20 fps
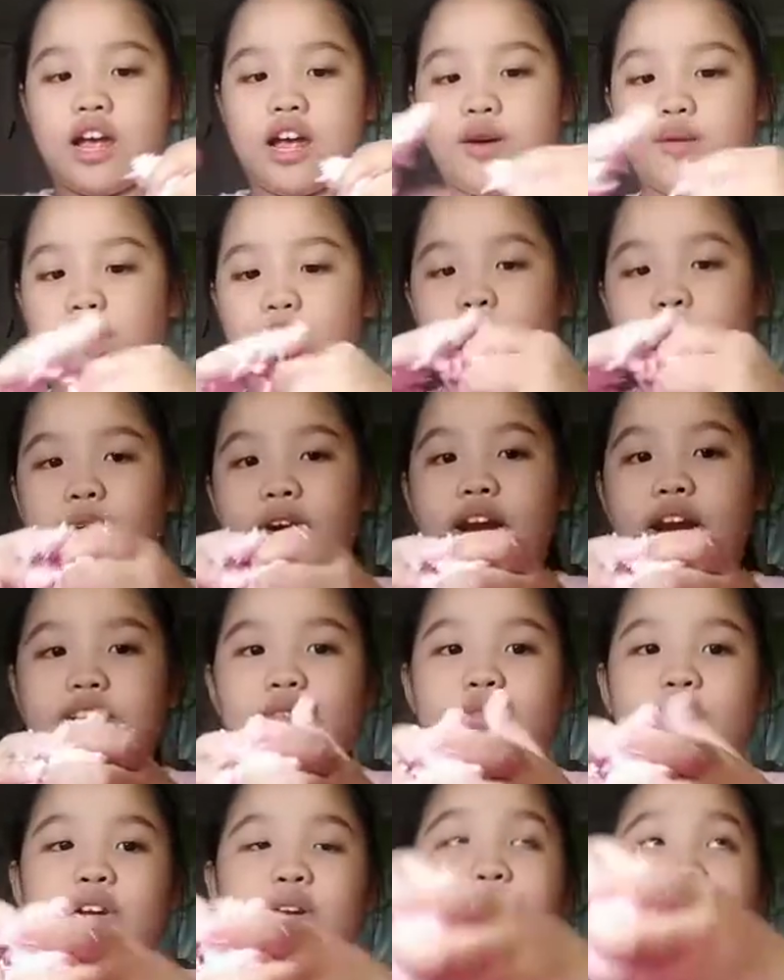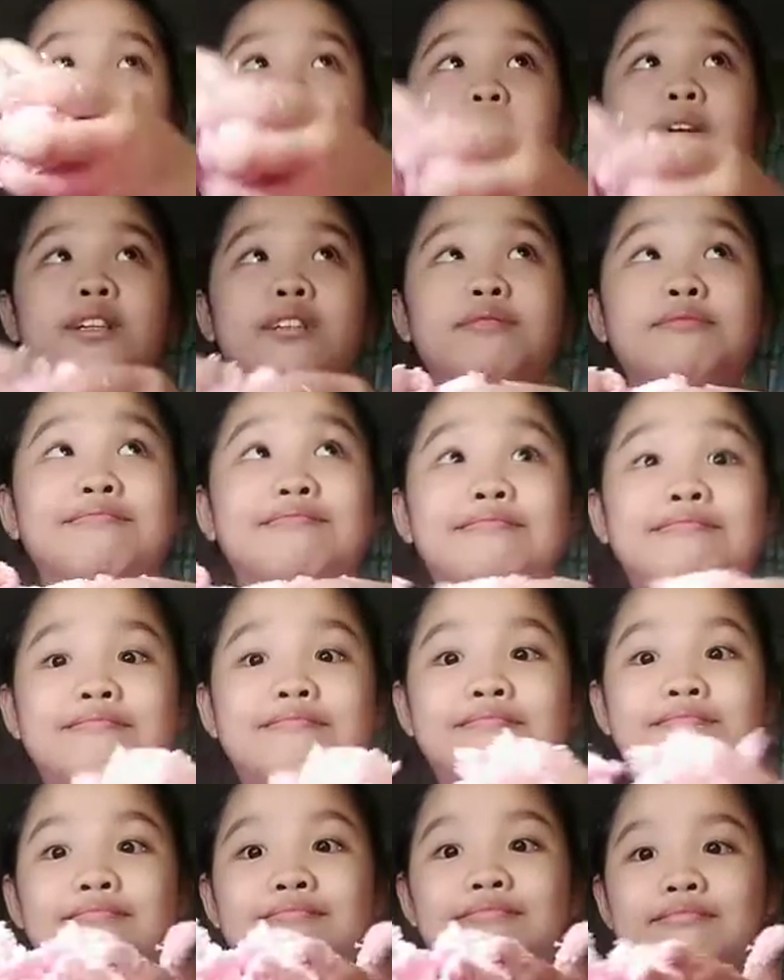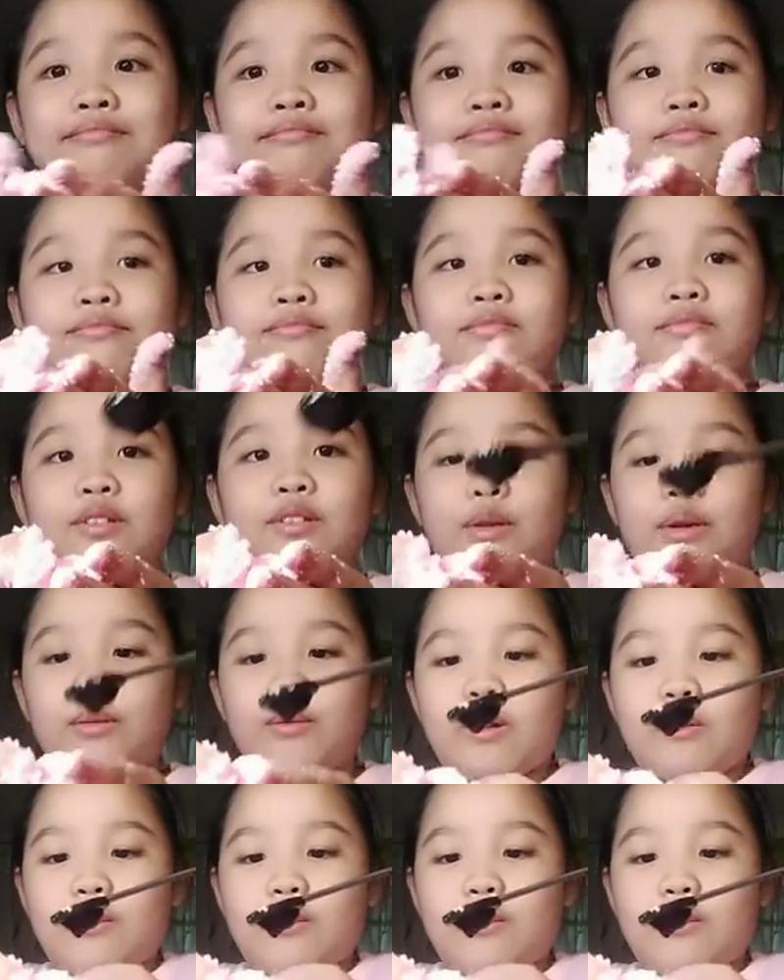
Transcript: One more activator, Mama. Wait.